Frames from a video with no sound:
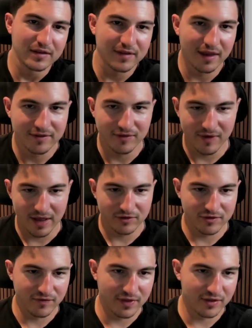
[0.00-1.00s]
takes
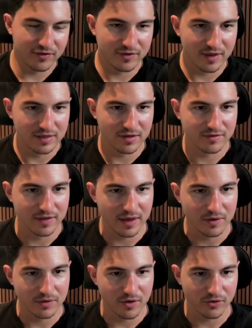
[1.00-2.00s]
advantage of this it looks
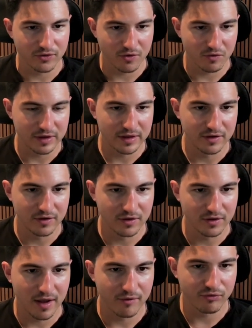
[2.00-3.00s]
like they're also running
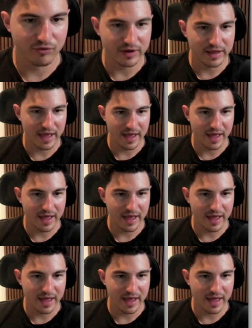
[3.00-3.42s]
a free